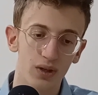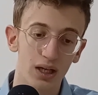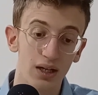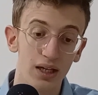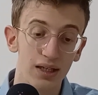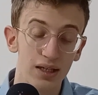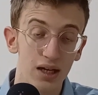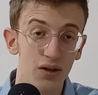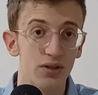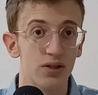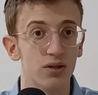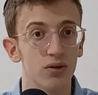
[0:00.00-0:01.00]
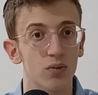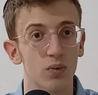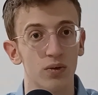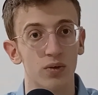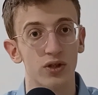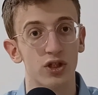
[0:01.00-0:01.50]
And it tells
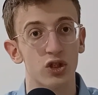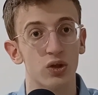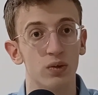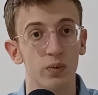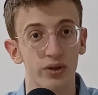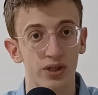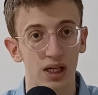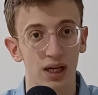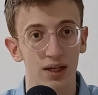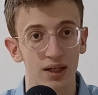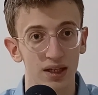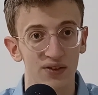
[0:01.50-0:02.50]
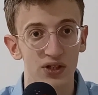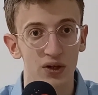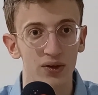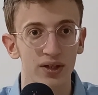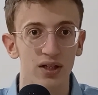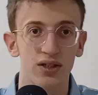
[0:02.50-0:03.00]
what's a true and what's a lie. And it gives
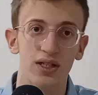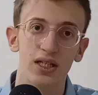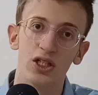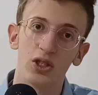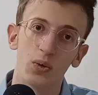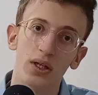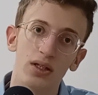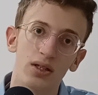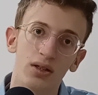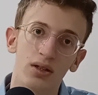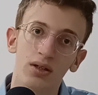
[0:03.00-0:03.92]
context to each tweet.